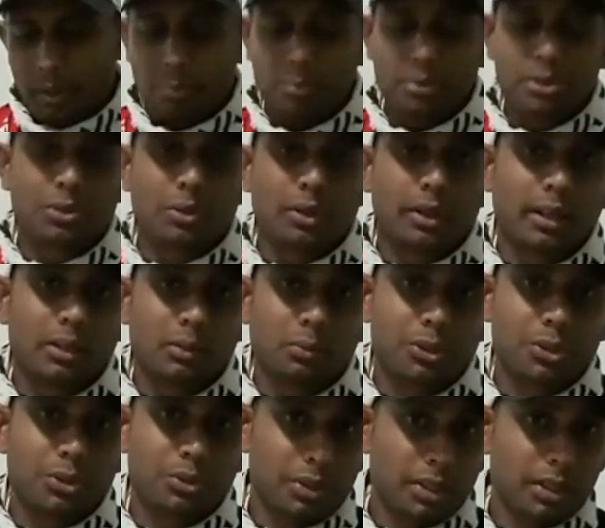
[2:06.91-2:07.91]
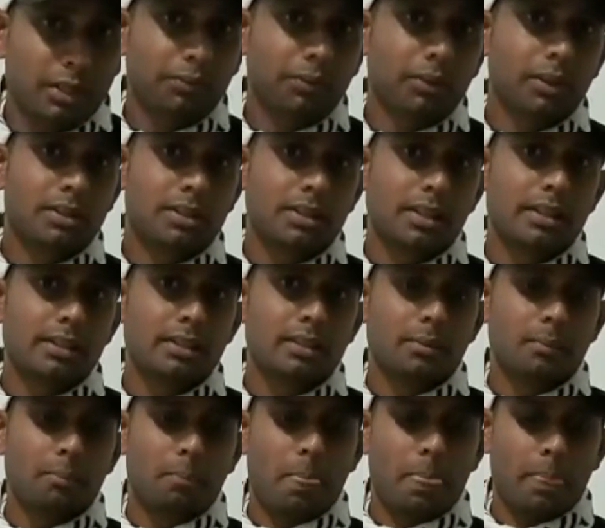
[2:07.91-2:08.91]
i'm gonna show you guys what you need for the
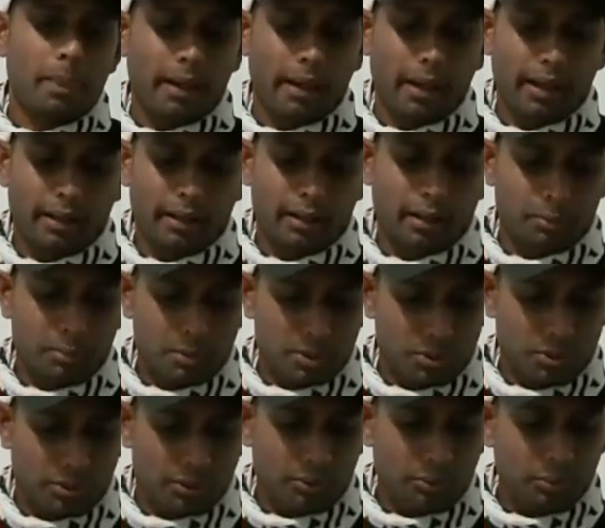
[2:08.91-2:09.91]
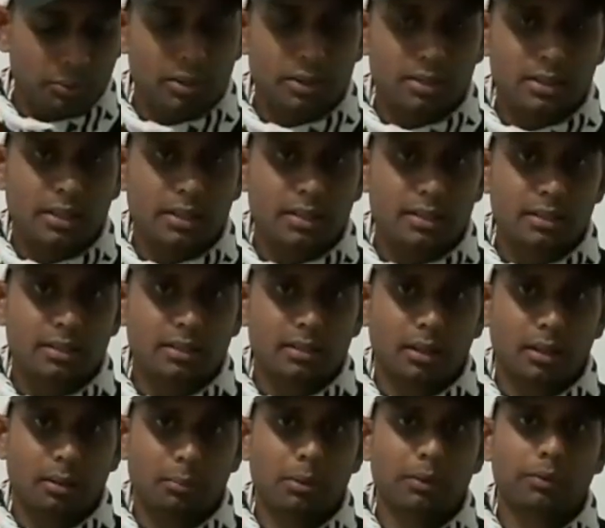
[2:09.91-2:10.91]
trace and i'll be showing you the trace
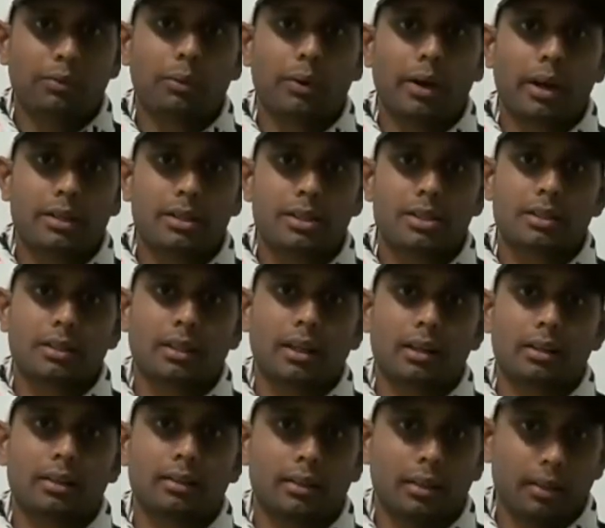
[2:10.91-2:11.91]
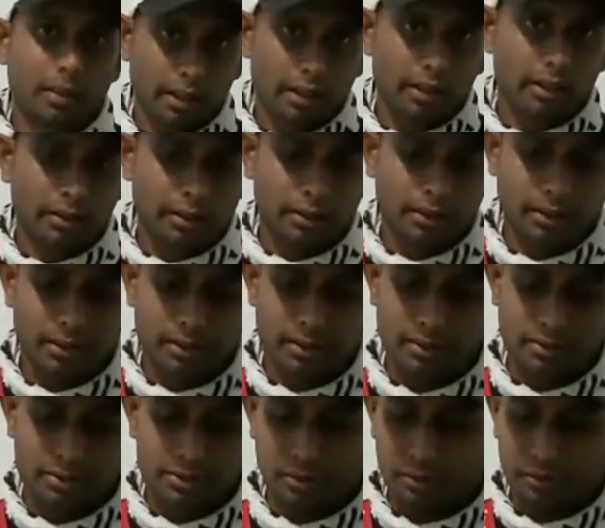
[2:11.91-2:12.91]
uh, before i actually start the rig
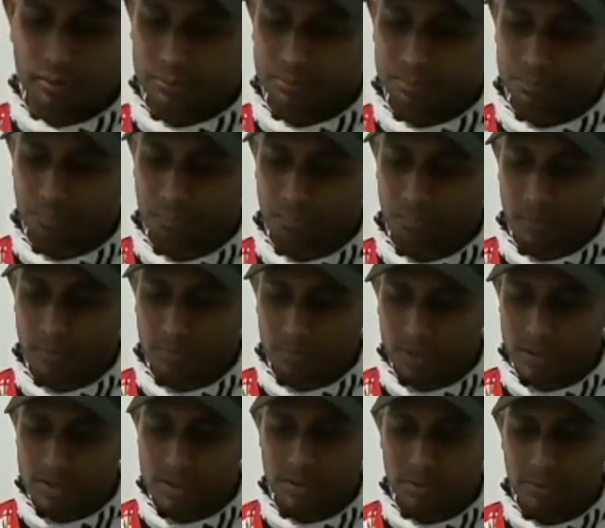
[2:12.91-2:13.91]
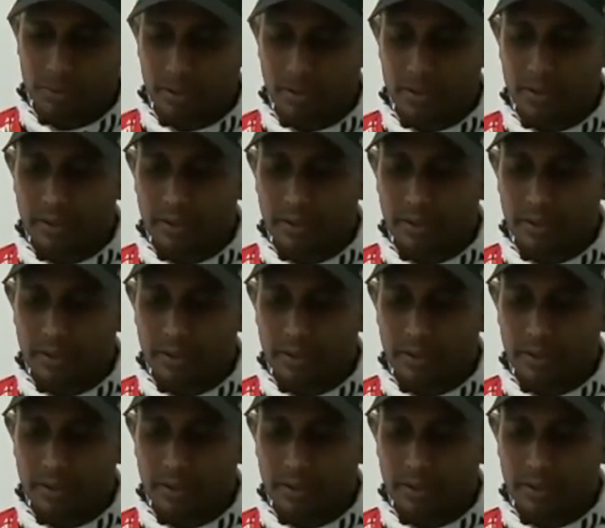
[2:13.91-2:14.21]
so first thing you